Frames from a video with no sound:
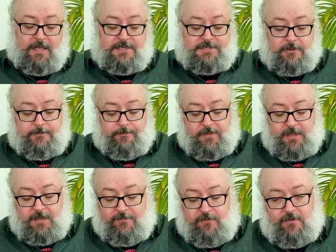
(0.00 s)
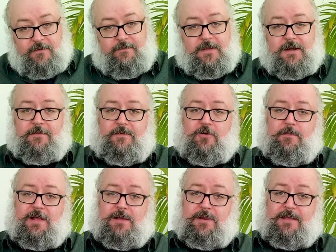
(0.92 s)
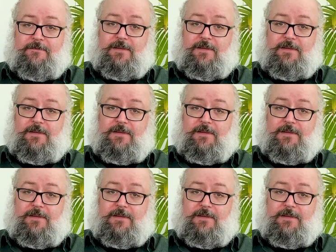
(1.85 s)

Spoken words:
So if you're a fan of the old Balblair